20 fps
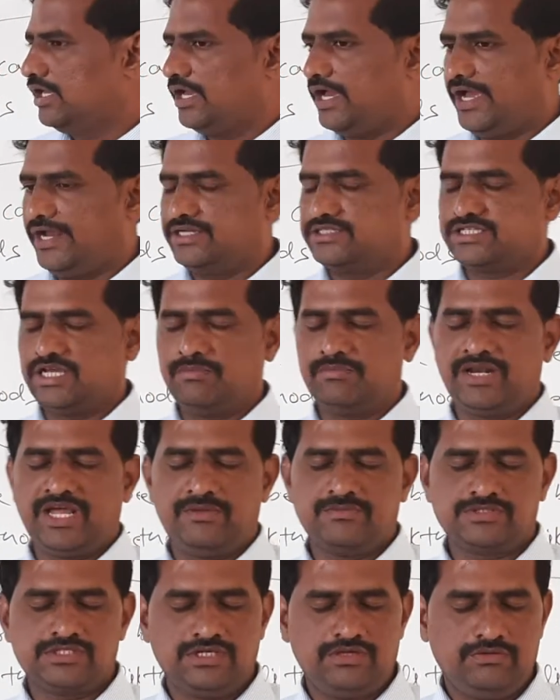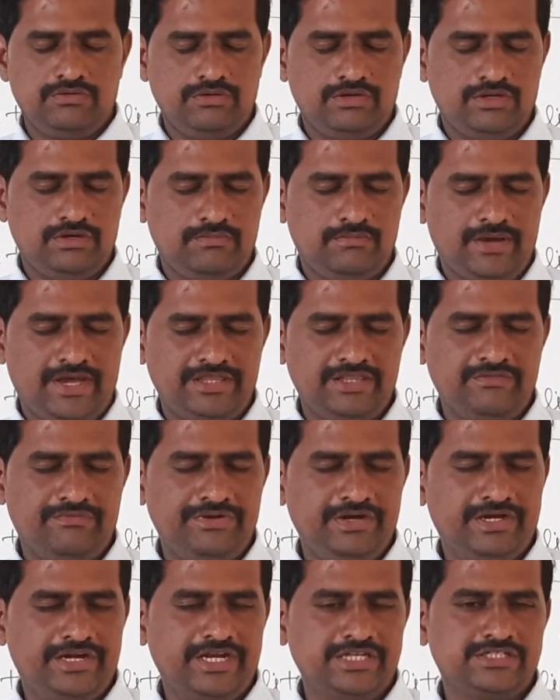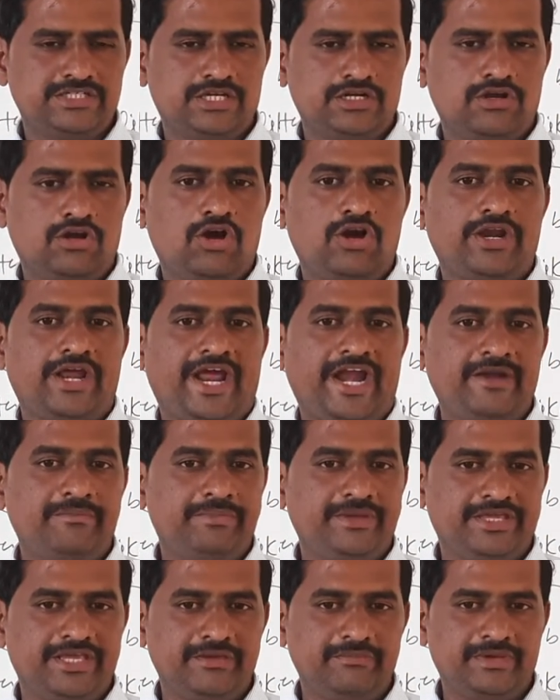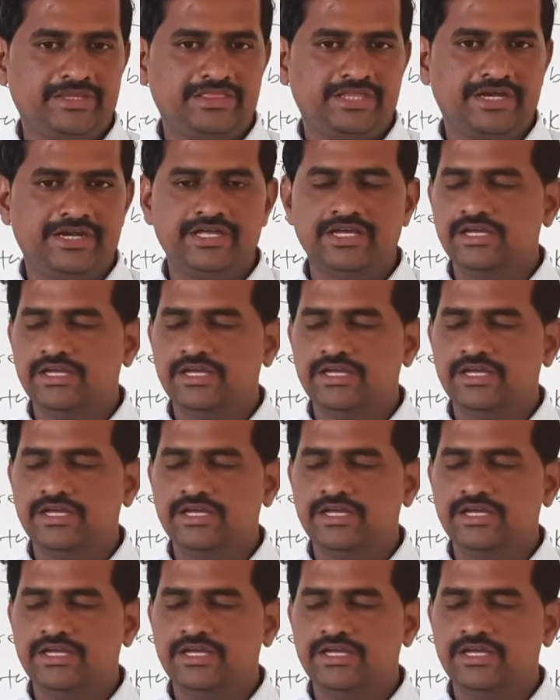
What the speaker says: and sometimes by the filtration or hand picking method